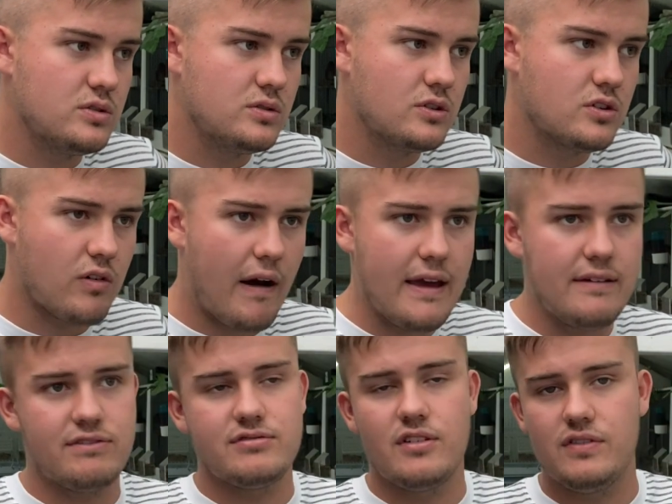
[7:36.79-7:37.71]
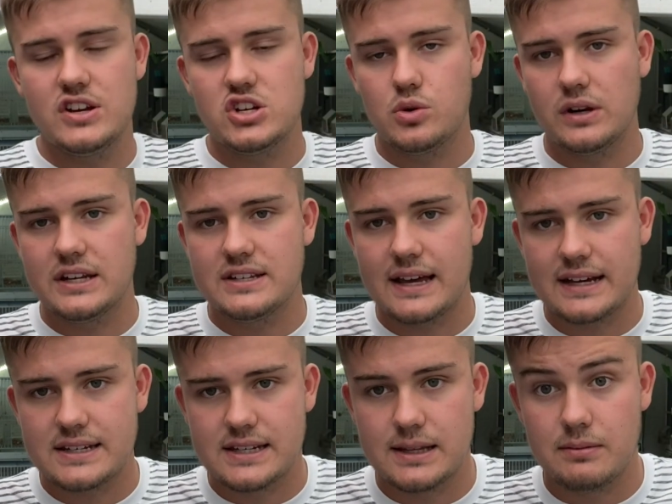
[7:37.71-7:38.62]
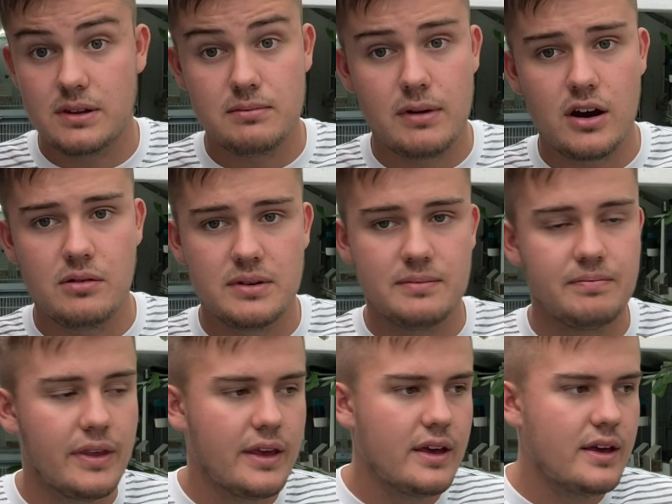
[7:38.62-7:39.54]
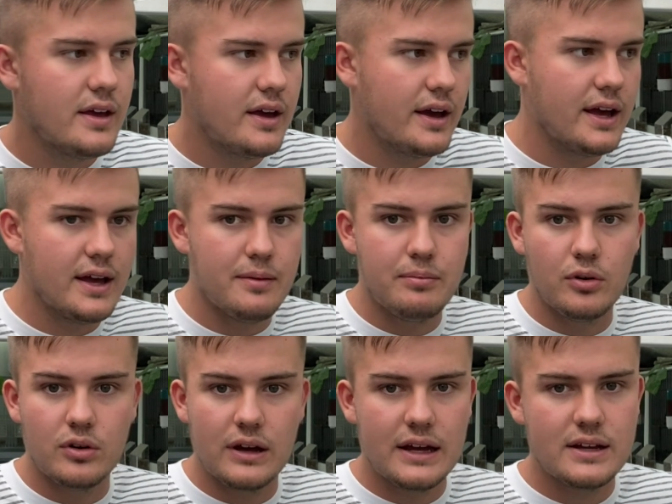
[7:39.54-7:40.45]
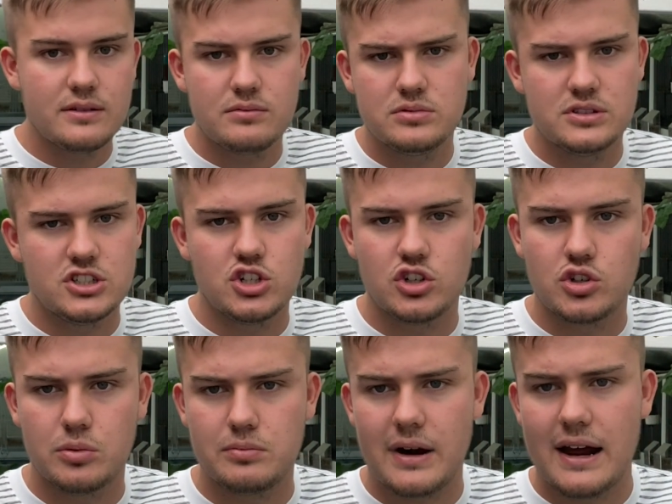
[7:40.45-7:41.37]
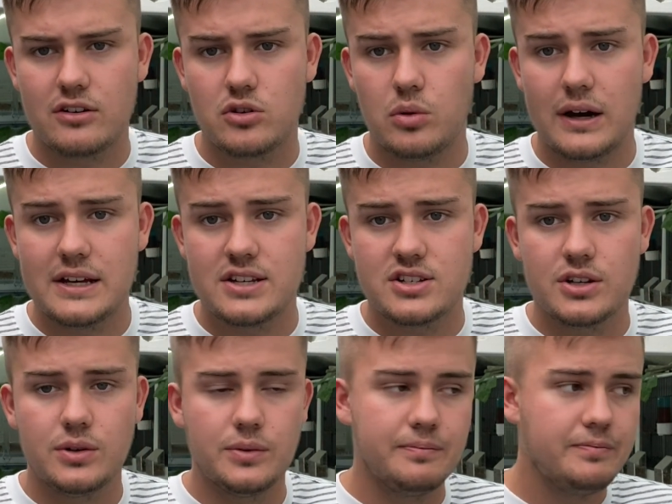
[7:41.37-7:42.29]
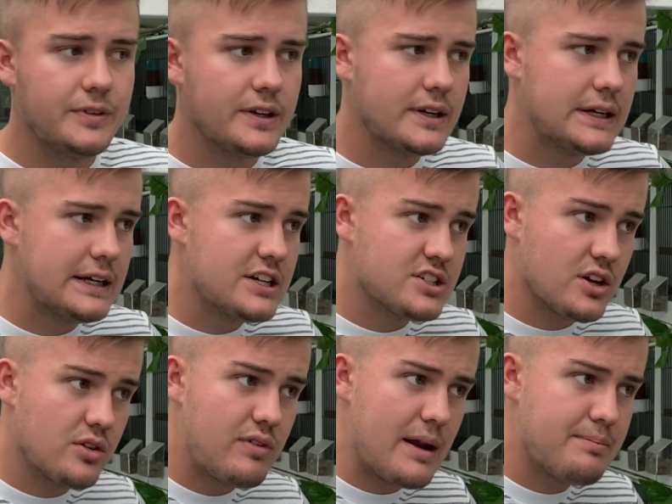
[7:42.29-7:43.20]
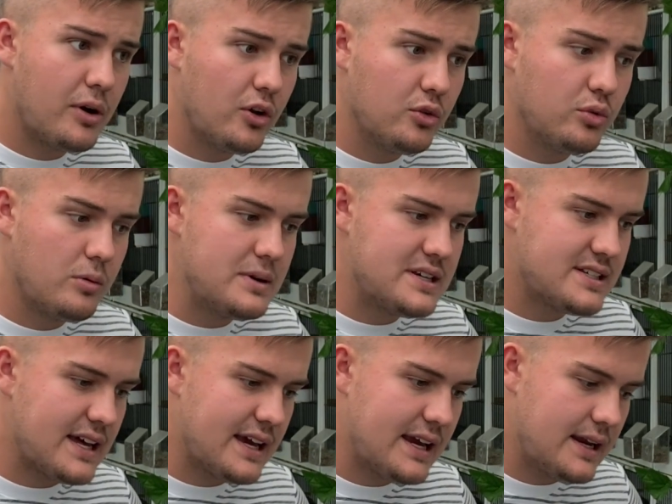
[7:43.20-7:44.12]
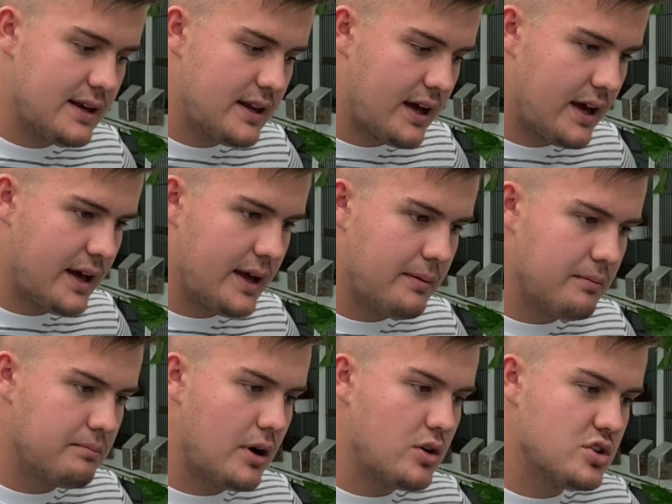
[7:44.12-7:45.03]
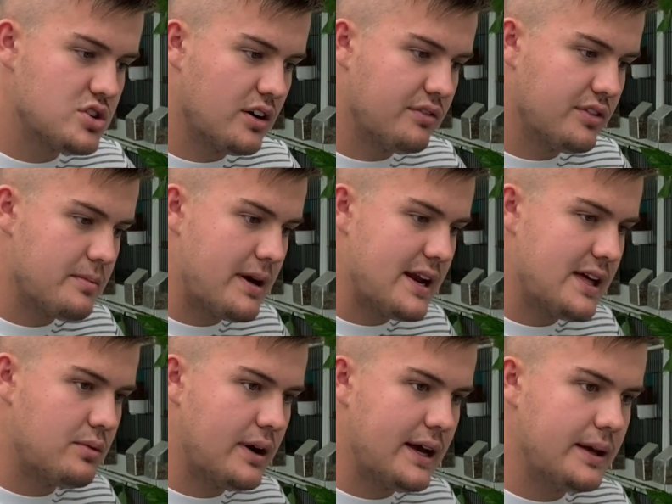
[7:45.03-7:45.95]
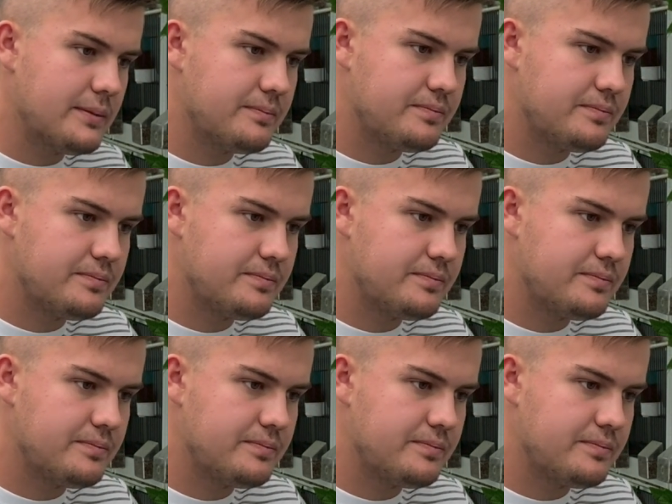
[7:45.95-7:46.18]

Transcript: great for visually sexing them at the moment. But it should come round quite soon. So the red poles will be staying, most of them anyway.